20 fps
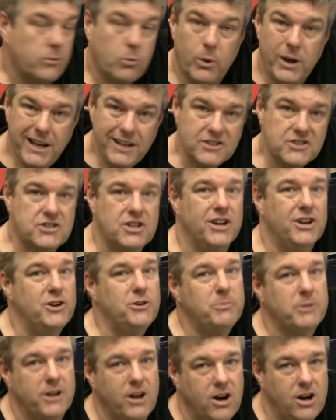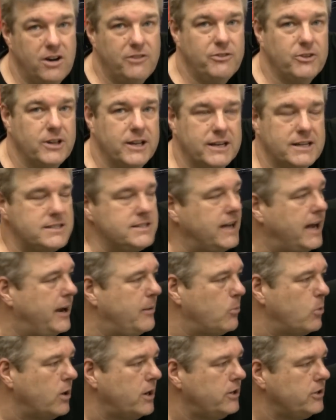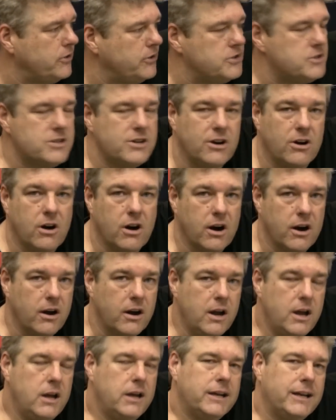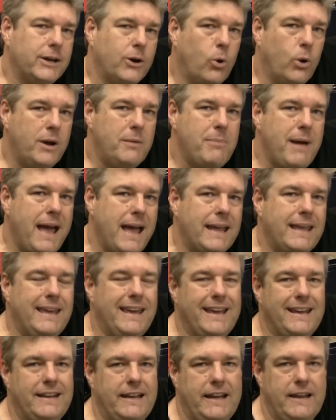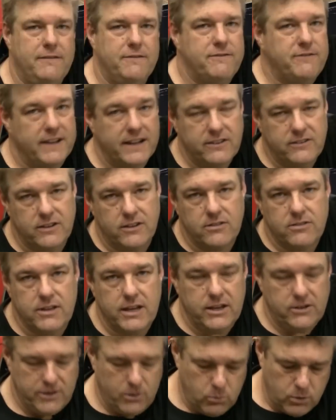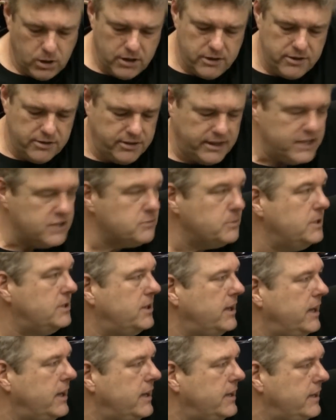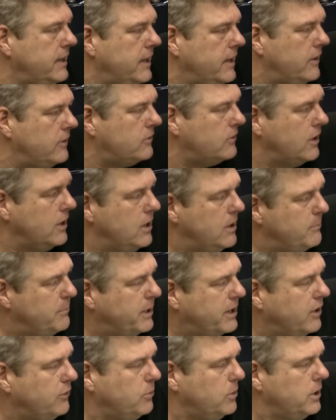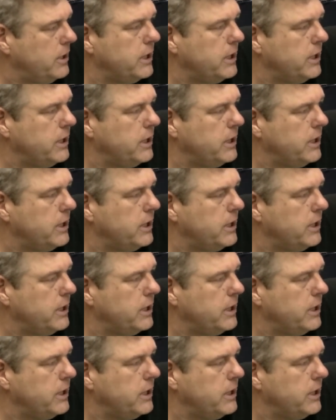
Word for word: We consumed an awful lot of time working on this car, going back in and fixing things. Now, one of the things we did is, because we're